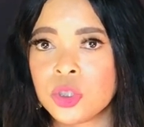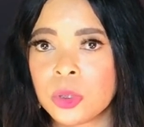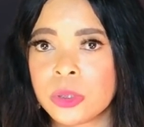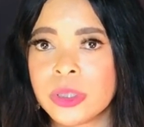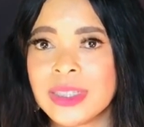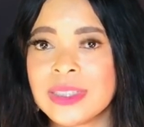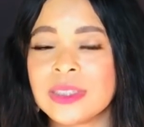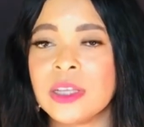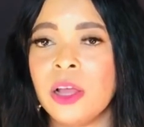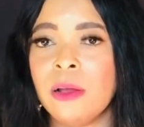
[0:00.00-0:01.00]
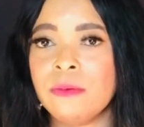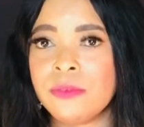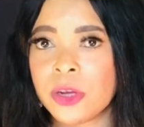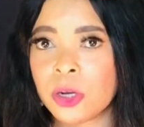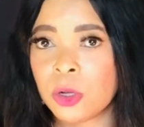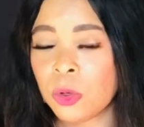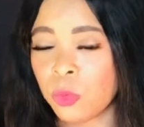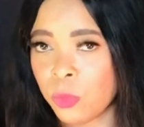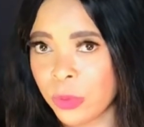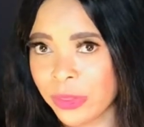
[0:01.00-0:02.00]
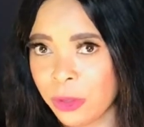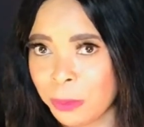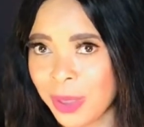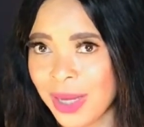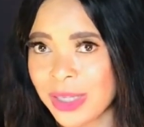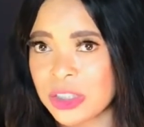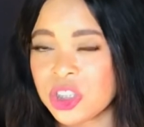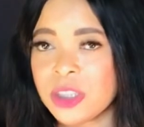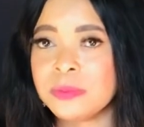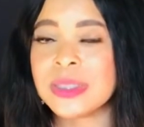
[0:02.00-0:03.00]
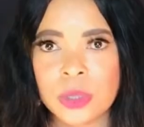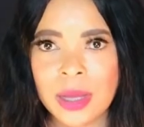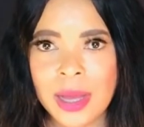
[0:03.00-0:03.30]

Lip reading: Taurus, Virgo with your partnerships,